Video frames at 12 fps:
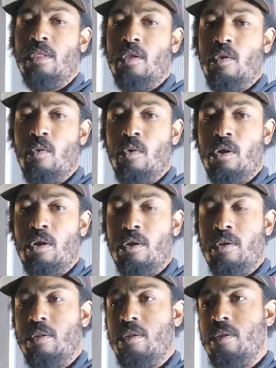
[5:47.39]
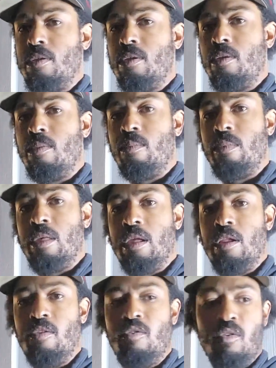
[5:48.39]
You want to get
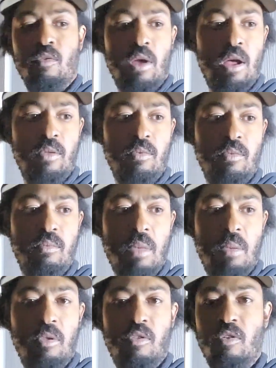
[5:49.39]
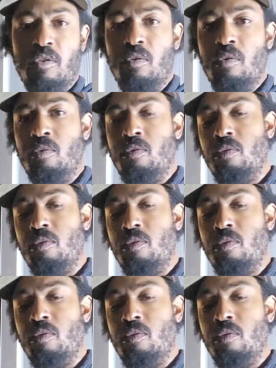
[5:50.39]
it to around maybe 2-3